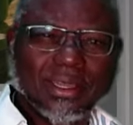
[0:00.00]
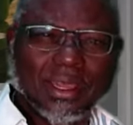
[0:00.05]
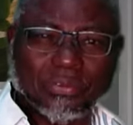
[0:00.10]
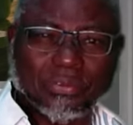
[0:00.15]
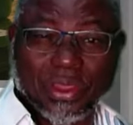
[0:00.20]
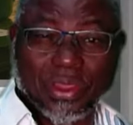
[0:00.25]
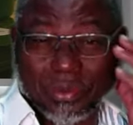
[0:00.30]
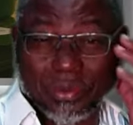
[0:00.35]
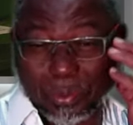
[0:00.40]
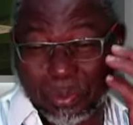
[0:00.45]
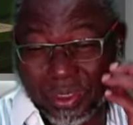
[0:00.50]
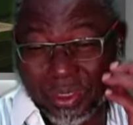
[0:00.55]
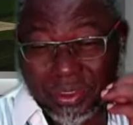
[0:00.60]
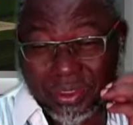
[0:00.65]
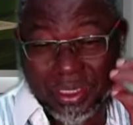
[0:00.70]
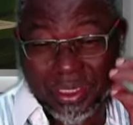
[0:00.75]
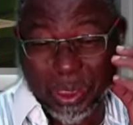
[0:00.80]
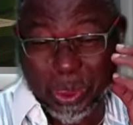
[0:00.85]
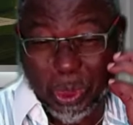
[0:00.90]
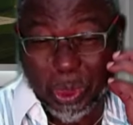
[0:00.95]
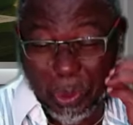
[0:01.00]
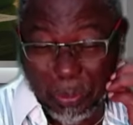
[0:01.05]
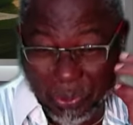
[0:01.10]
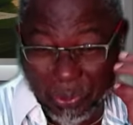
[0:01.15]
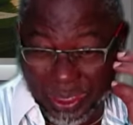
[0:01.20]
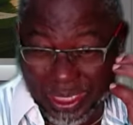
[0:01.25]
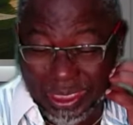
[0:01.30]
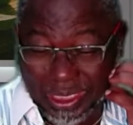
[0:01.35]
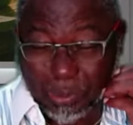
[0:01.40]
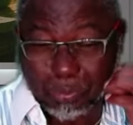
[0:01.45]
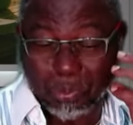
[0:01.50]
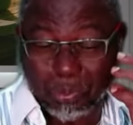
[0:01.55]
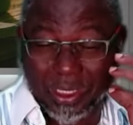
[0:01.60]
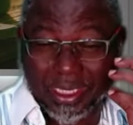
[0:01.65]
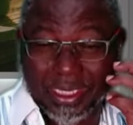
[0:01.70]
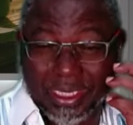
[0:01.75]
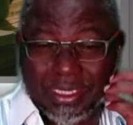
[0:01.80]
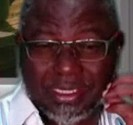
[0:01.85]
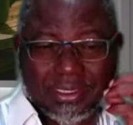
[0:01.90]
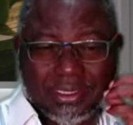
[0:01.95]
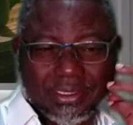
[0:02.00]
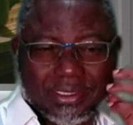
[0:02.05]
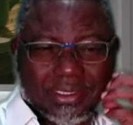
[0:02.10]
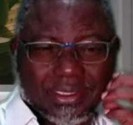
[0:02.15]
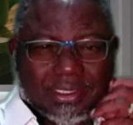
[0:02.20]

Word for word: Have you ever been in a turbulent plane?